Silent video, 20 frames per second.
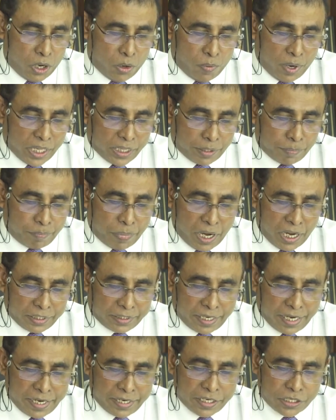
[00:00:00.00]
While the path
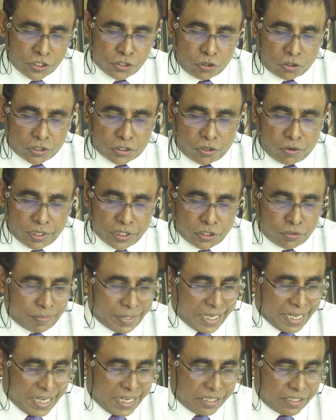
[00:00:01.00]
ahead is not going to
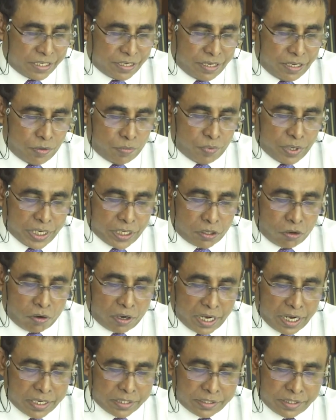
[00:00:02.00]
be easy, we
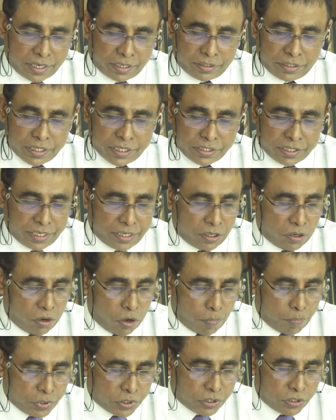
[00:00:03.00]
recognize that this is an
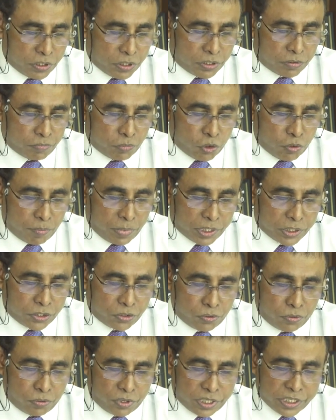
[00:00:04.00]
opportune moment
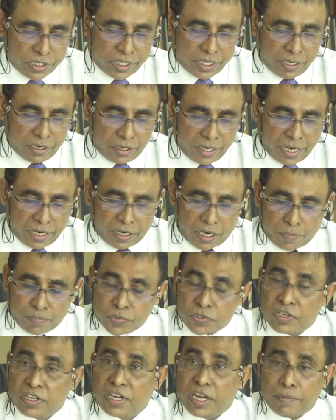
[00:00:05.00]
to reskill and
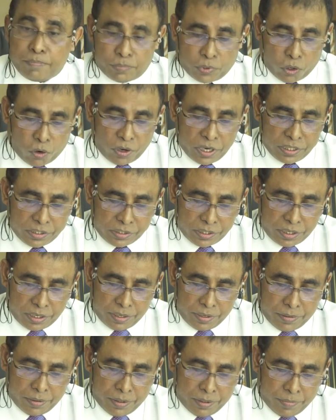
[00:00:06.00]
upskill employees
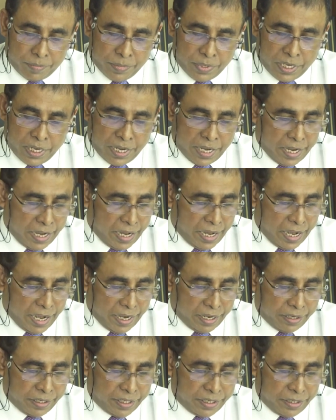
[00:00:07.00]

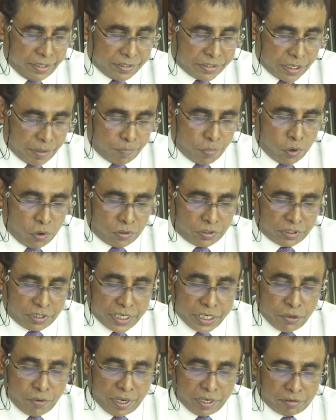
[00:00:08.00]
and support
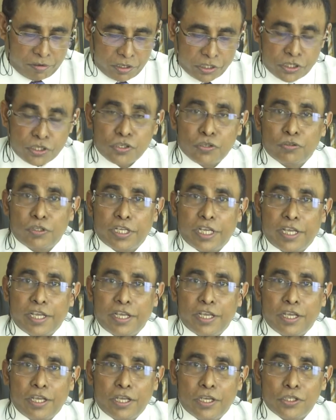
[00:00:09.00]
new entrants to the
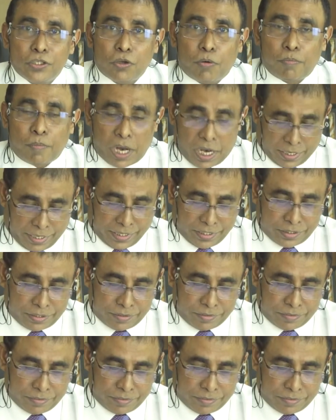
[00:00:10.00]
job market.